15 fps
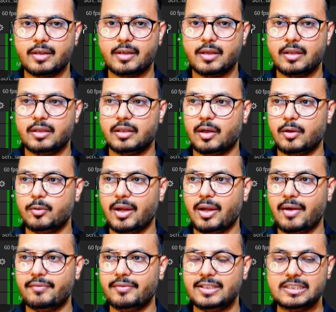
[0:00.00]
Now you
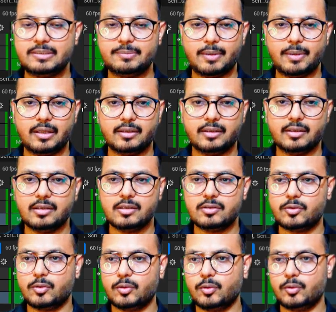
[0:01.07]
have these particles,
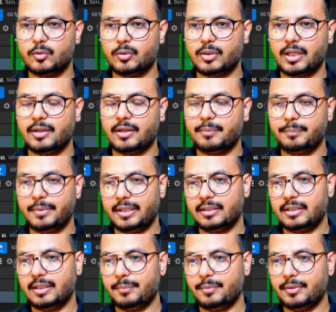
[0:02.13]
so you can make
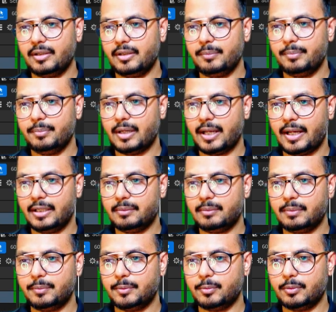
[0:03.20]
them really bright,
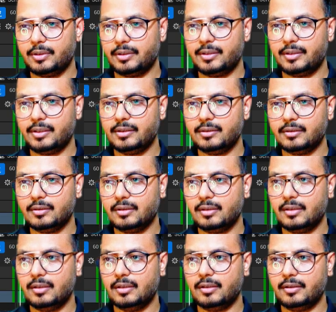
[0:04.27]
maybe 20,
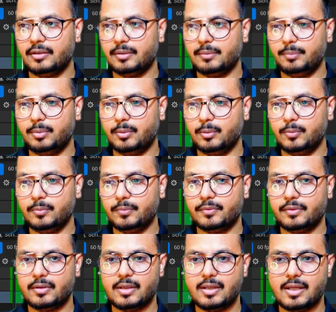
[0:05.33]
little blue.
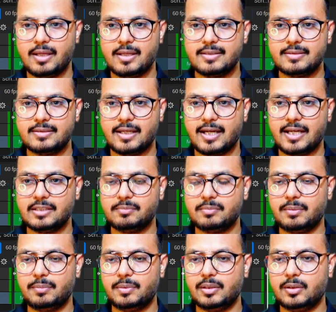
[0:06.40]
Size
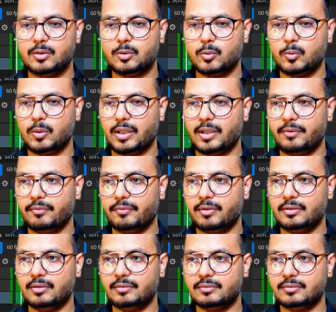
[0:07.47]
maybe 2 and 1.